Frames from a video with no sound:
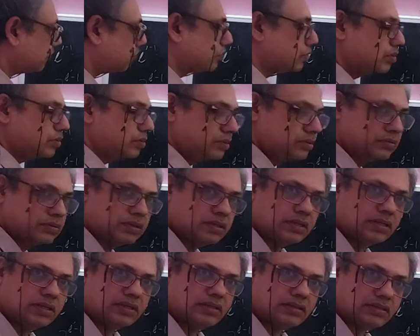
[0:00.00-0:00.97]
give you
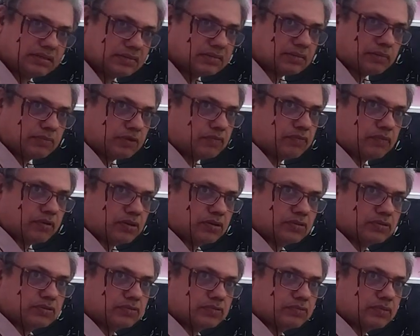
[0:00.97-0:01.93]
the sum of all
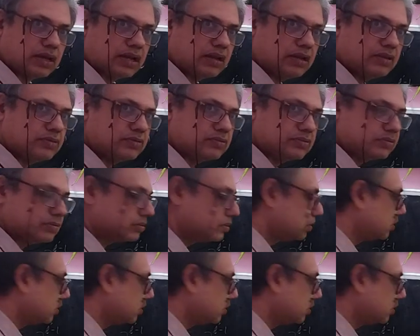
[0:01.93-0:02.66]
those values.